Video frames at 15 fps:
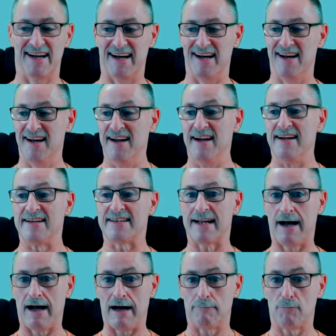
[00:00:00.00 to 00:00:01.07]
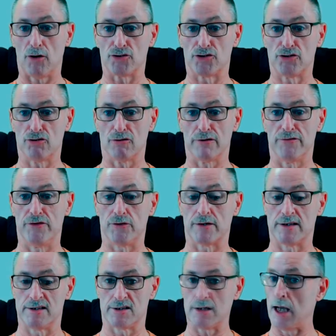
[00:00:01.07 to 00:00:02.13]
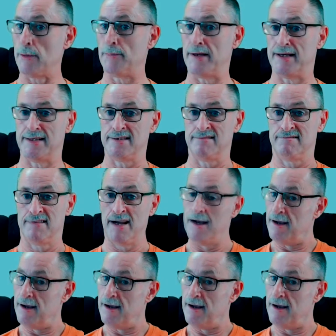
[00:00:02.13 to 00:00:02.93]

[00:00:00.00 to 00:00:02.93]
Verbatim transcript: now, I'm not sure if you can type in